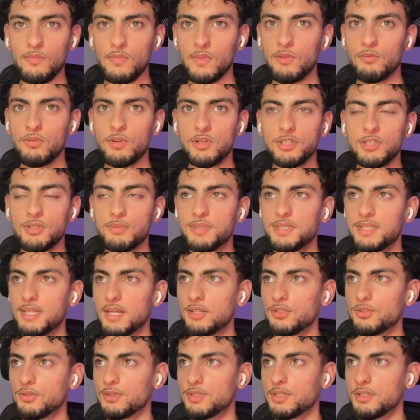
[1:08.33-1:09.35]
That's
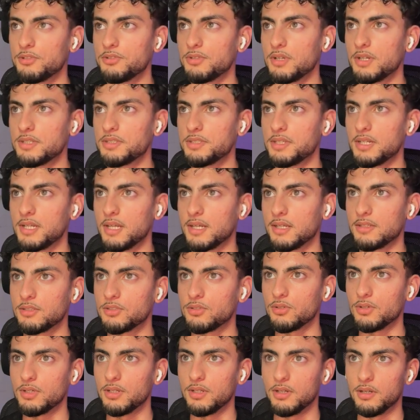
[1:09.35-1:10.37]
substantial. They're trying to say like it's
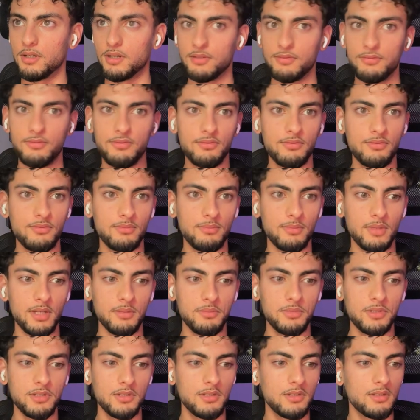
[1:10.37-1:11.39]
not enough,
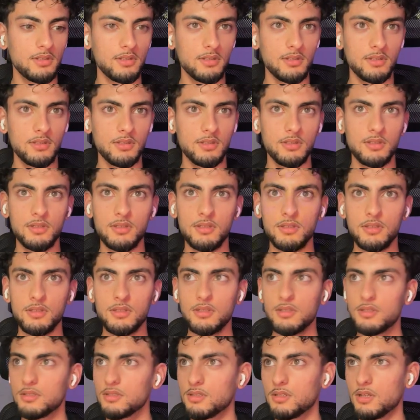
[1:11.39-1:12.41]
maybe.
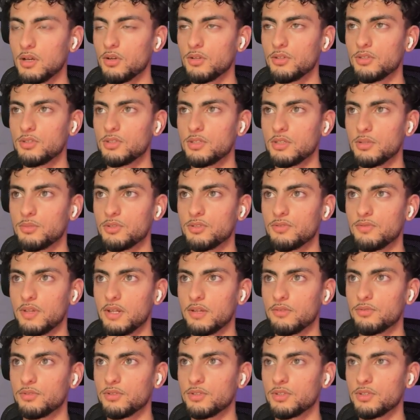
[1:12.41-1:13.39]
Honestly, I'm just flying through